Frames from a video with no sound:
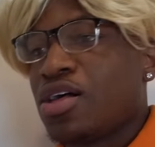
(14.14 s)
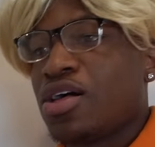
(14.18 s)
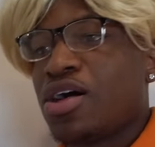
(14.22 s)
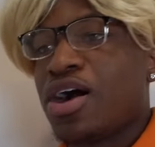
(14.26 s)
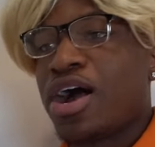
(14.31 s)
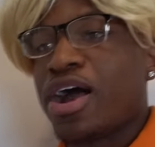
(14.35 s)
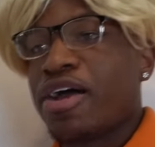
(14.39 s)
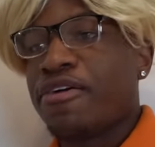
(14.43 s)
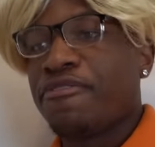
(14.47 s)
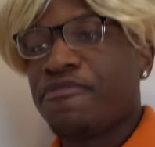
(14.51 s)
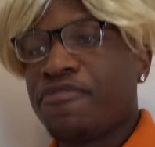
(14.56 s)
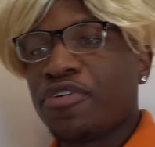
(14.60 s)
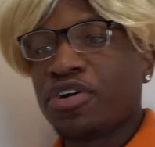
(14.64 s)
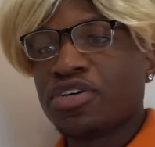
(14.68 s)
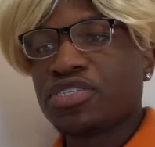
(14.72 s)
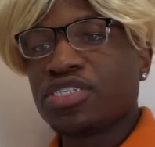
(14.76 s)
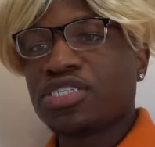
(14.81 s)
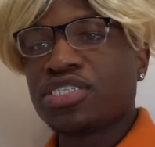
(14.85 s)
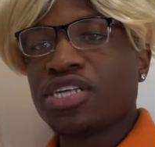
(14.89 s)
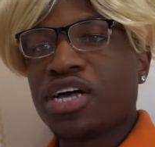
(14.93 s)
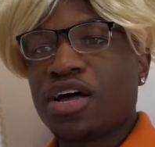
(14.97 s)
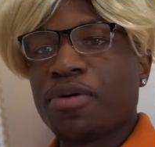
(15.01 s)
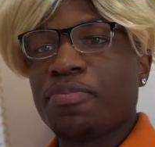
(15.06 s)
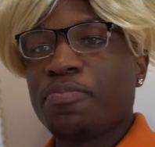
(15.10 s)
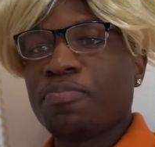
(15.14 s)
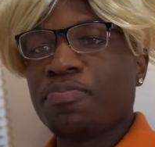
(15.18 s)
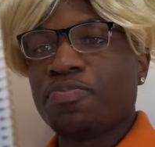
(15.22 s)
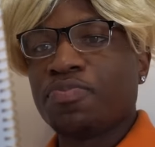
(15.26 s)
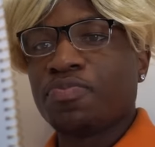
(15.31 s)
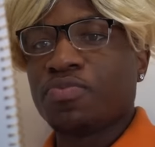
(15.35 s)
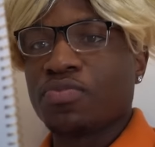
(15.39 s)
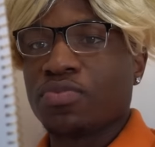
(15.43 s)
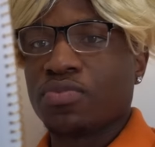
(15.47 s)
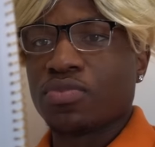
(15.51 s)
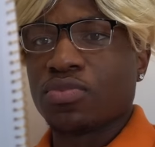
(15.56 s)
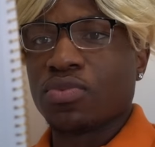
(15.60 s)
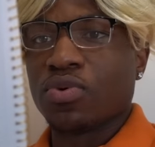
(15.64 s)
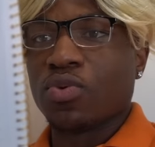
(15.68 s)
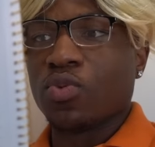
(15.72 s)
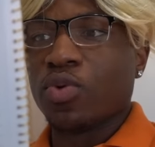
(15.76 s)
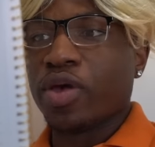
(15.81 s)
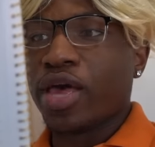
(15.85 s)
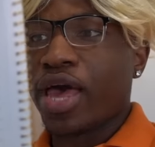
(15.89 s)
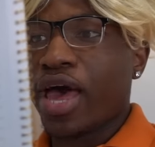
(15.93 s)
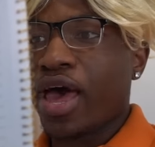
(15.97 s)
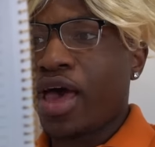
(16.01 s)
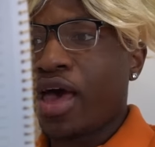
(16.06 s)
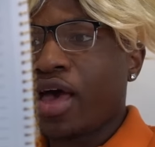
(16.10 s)
All right, first up,
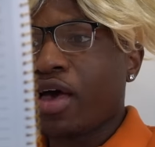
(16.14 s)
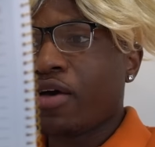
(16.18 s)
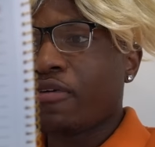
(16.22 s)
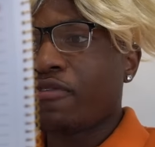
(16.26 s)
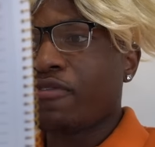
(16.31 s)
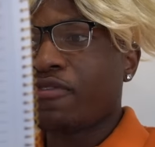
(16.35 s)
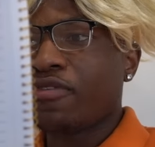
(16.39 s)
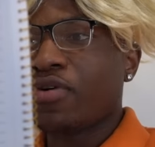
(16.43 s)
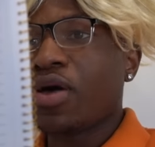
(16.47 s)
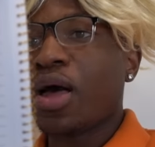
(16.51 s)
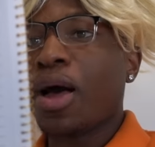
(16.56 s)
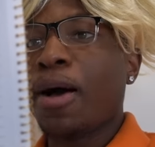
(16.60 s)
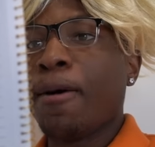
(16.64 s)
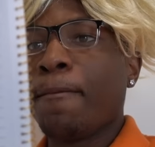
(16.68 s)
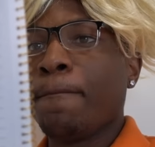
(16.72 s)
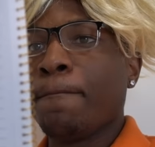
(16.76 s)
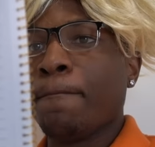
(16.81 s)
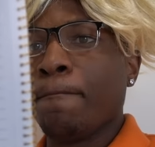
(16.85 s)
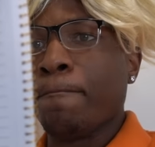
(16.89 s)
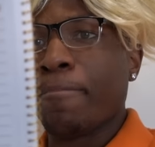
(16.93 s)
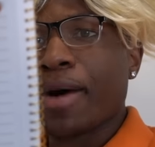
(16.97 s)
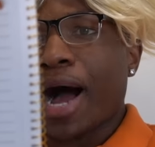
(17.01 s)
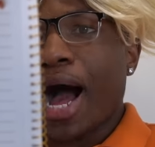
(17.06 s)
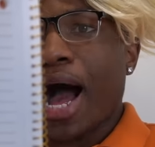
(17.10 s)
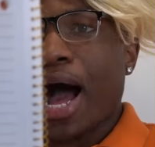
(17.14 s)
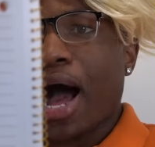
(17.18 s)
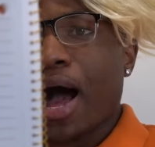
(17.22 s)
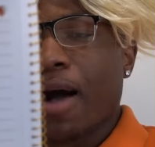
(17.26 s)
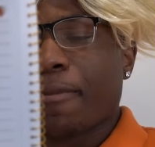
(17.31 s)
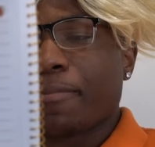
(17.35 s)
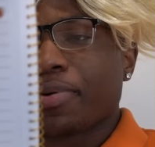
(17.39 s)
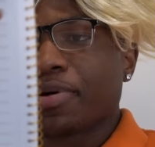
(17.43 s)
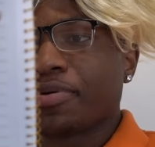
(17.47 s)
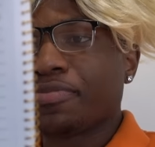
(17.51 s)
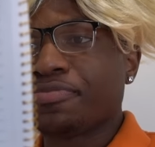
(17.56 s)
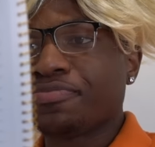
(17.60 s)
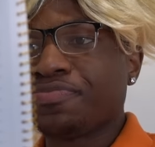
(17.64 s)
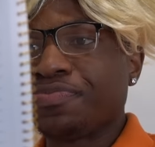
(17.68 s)
we have Bob.